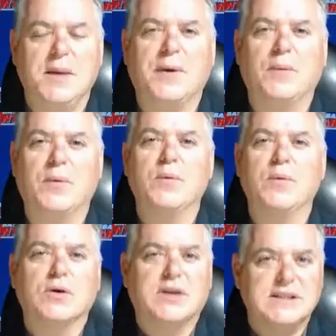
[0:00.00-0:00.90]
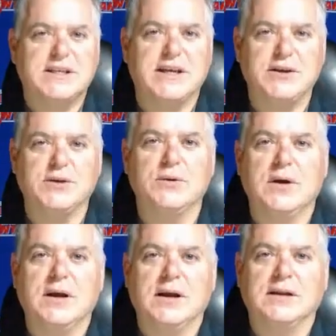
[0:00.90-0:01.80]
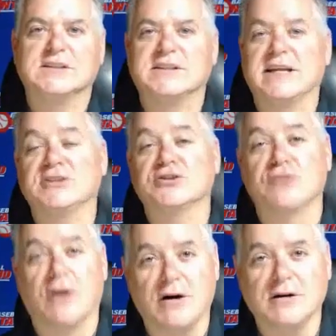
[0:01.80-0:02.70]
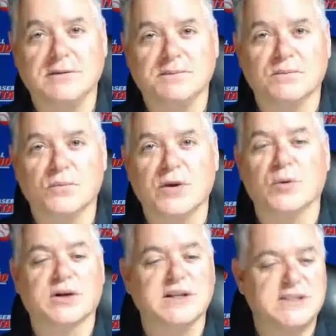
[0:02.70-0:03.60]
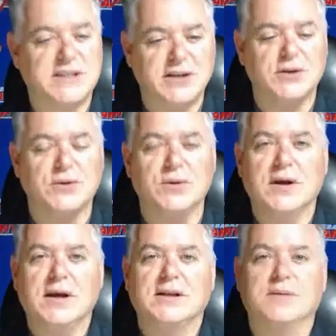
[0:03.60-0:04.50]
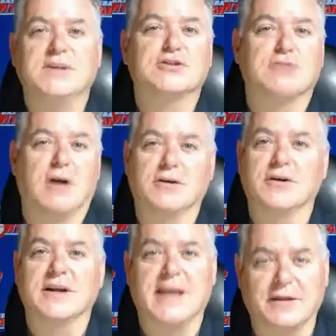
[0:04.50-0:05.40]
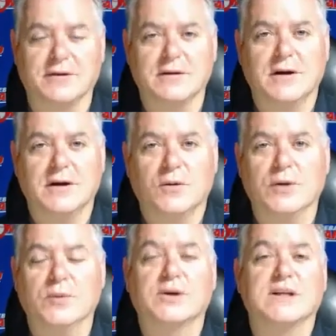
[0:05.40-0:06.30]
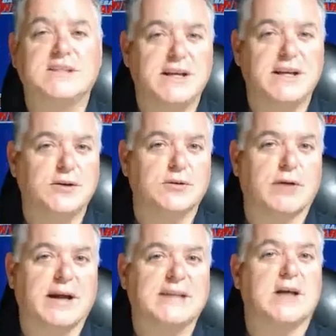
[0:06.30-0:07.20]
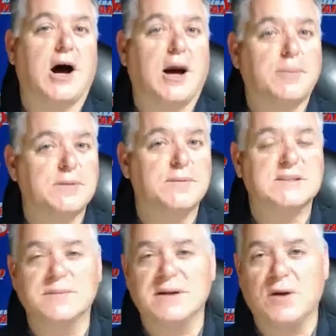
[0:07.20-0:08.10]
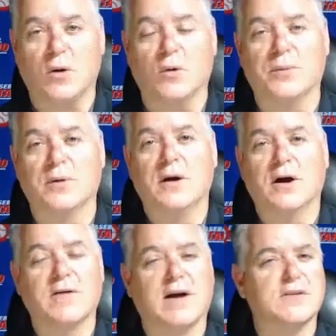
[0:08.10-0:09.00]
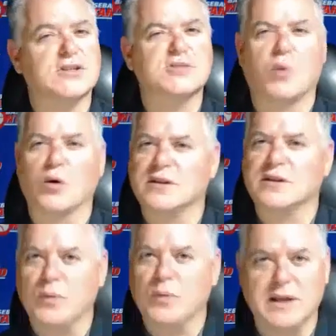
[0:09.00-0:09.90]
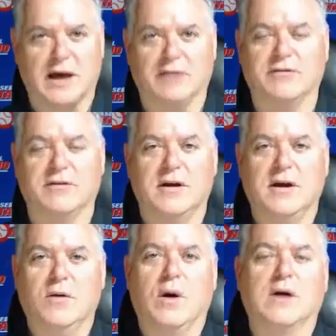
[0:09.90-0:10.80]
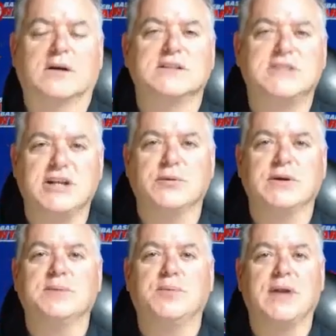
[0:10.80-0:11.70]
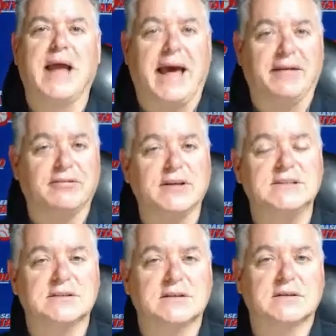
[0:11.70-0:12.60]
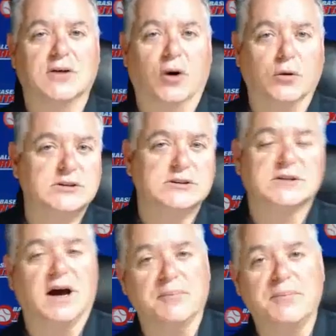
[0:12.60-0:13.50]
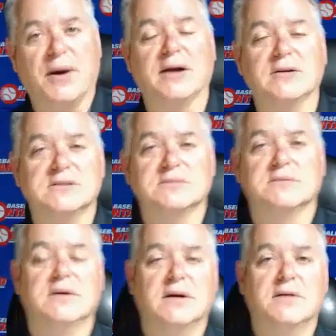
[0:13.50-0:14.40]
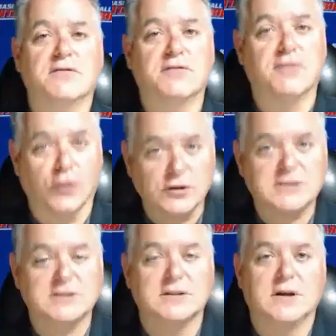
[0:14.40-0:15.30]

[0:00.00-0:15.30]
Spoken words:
But we will continue to stay strong. We will continue to be stronger together. We will continue to raise optimism and hope around the sport that we love, while continuing to put athletes, coaches, umpires first.